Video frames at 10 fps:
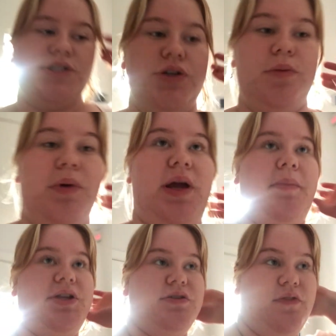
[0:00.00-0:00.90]
to bring a
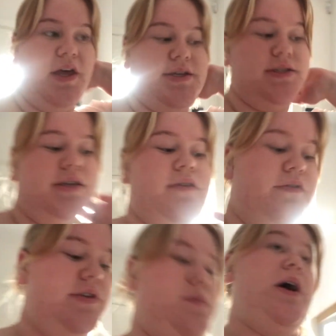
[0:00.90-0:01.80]
bunch of their stuff
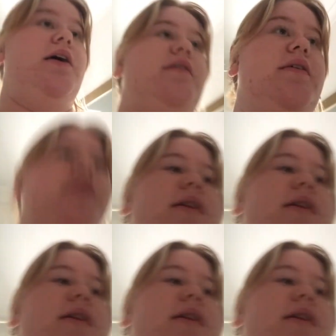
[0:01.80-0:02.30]
as well,